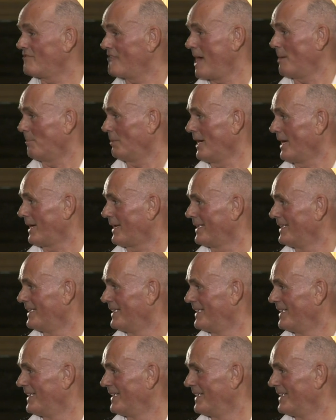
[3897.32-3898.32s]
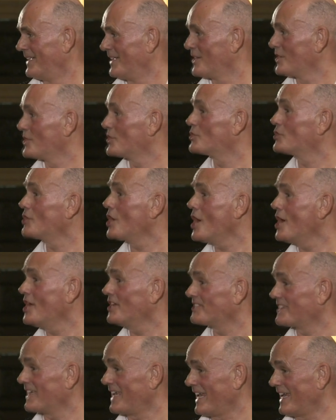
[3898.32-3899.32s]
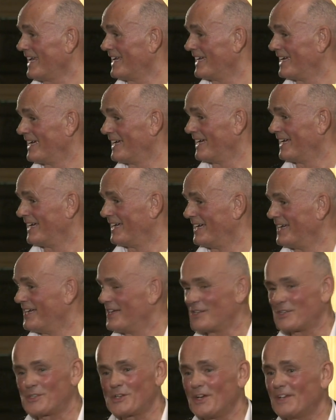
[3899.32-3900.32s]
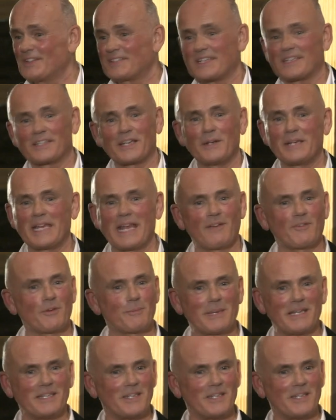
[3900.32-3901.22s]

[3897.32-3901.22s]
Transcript: fabric, jersey, Jersey had only ever been